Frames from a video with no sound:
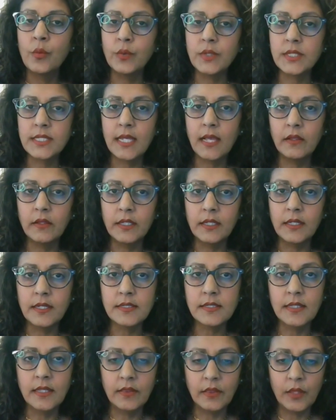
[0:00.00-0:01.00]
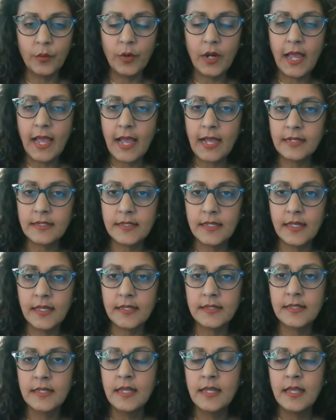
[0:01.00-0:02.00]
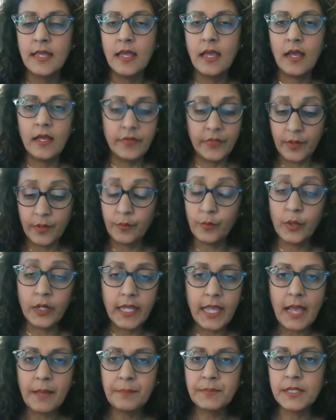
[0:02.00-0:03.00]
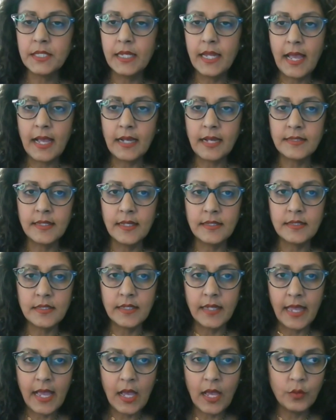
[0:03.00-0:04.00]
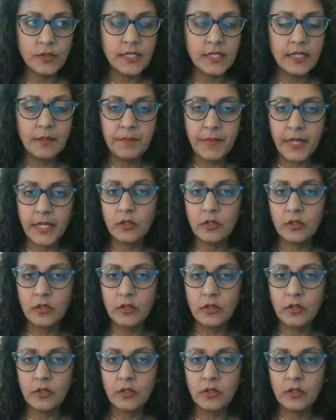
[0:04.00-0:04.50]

was telling us that there were gaps in access to housing,